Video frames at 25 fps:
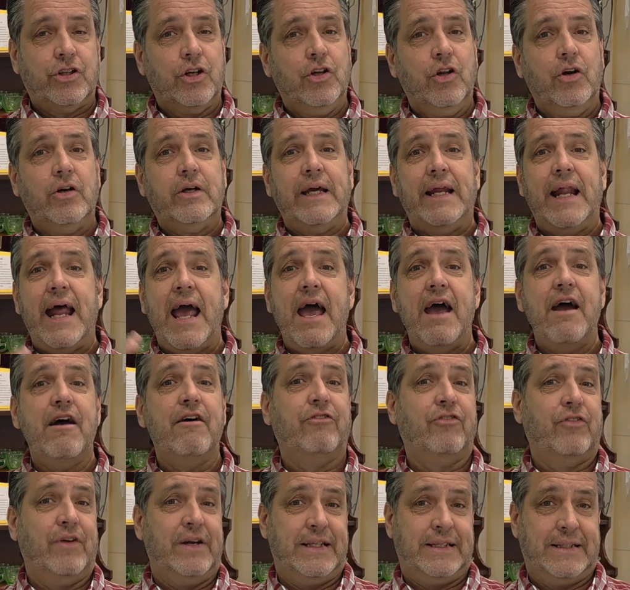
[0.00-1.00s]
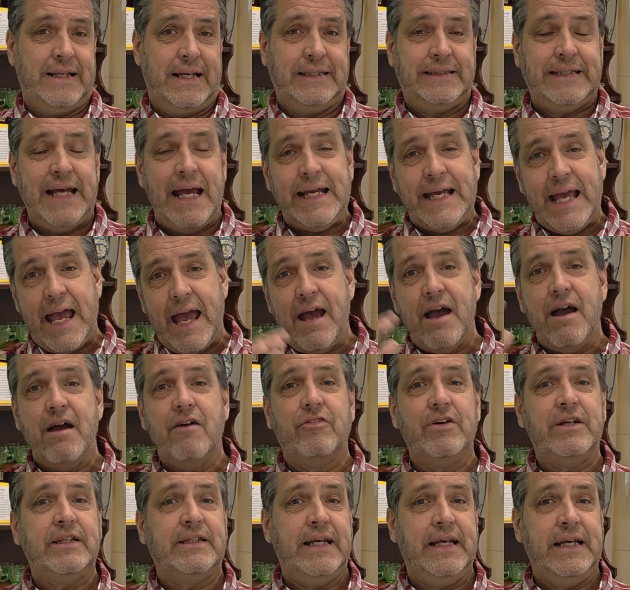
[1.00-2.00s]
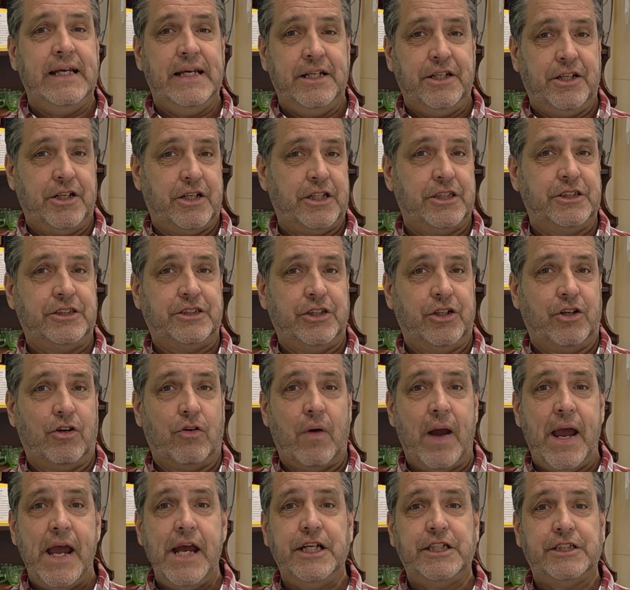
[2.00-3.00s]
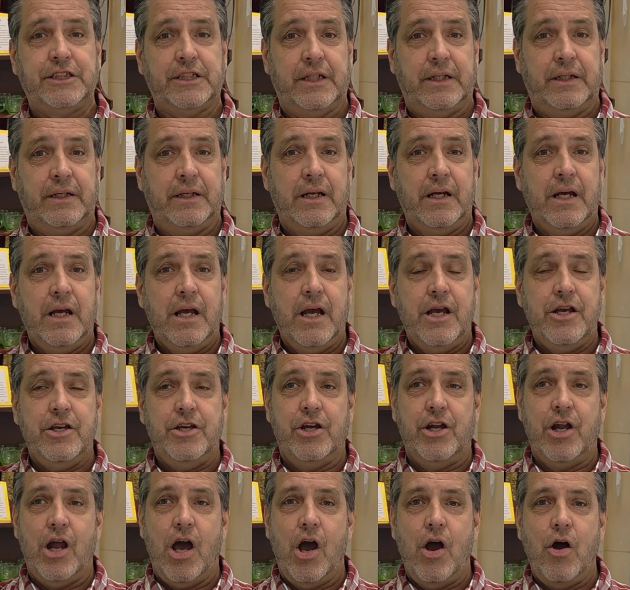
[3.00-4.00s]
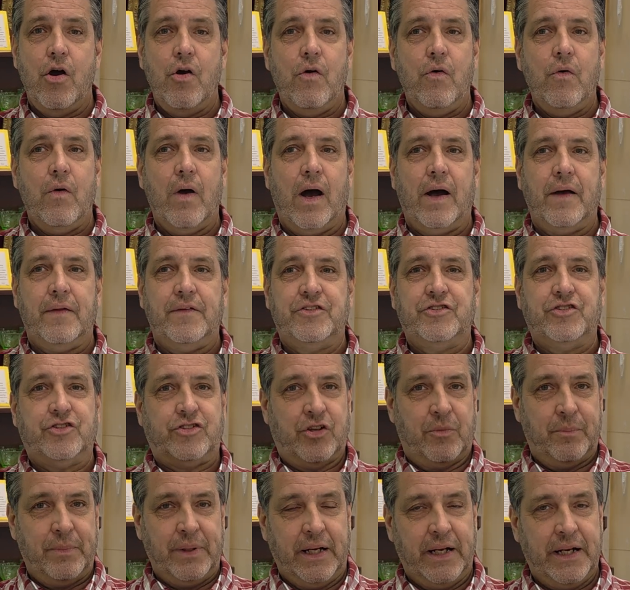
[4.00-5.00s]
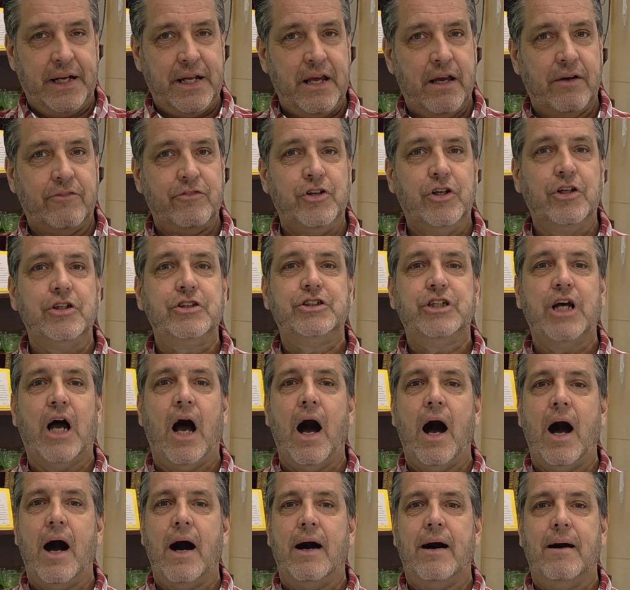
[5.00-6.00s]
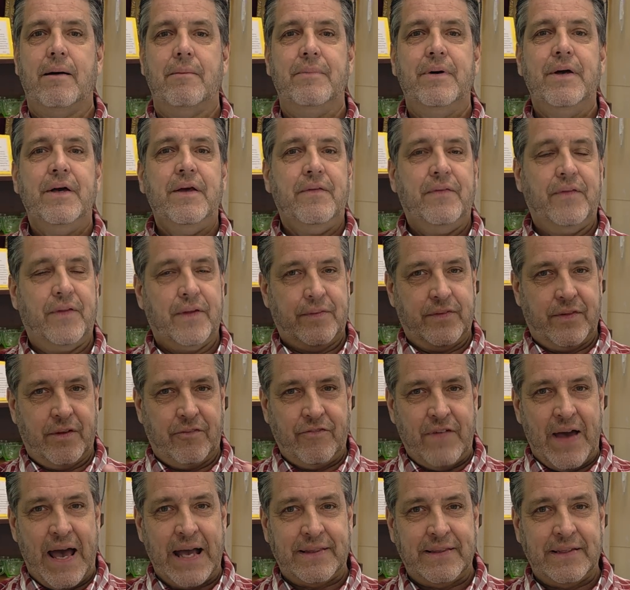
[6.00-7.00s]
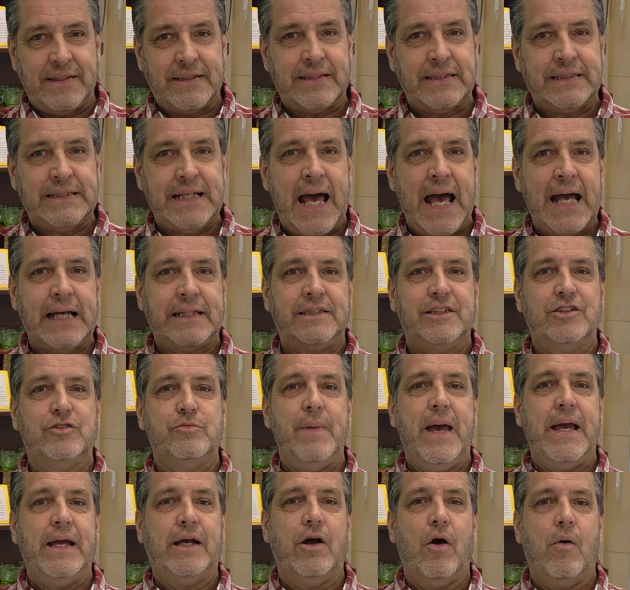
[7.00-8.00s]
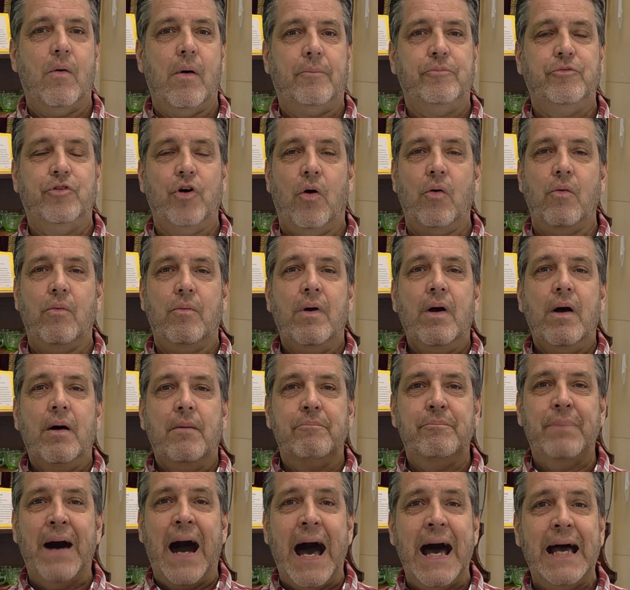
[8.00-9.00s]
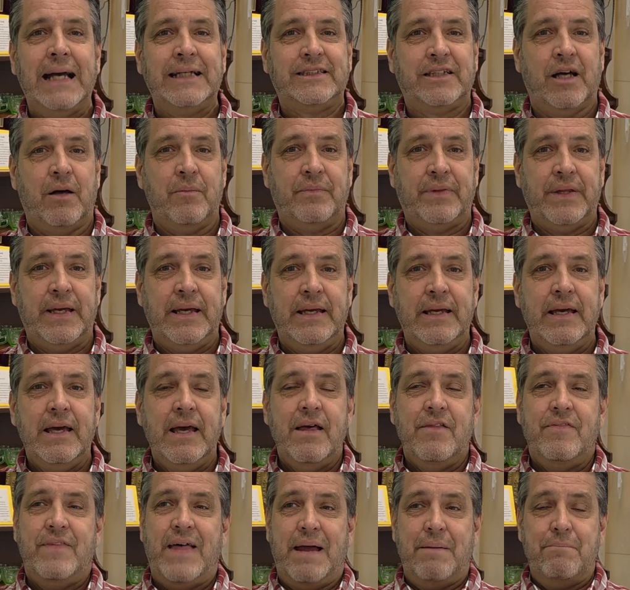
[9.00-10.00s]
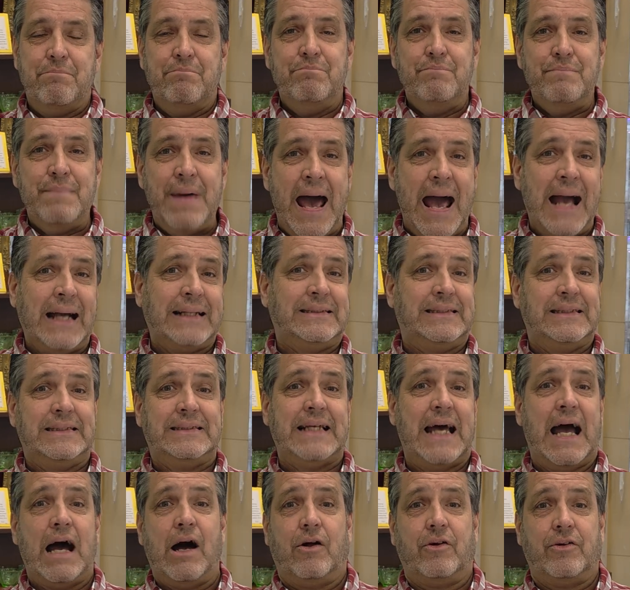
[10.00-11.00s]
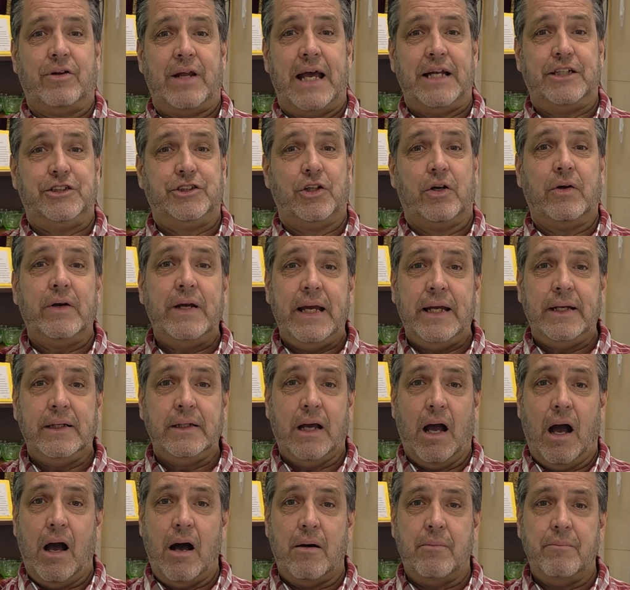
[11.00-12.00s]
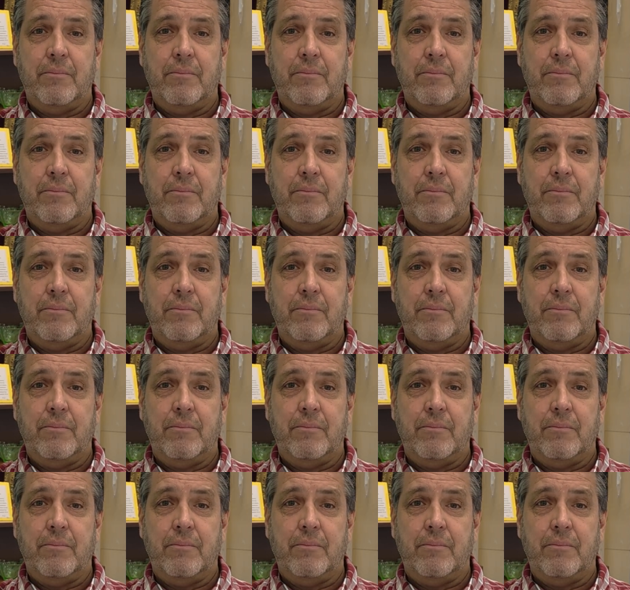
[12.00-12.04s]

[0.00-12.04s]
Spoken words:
To look at everything. Take everything into consideration. You know, stability of your job, the fact that the taxes may go up. Don't buy something that maxes out at your income.